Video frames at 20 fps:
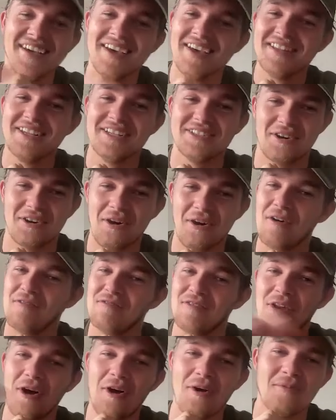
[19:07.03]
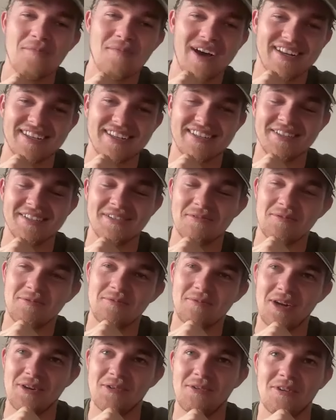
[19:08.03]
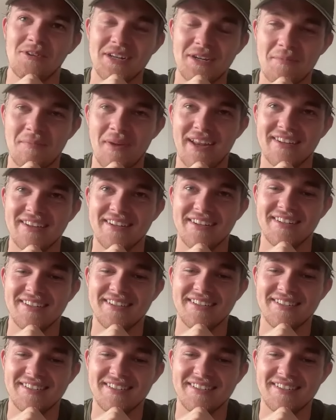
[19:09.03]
there's a lot of no money when you're independent.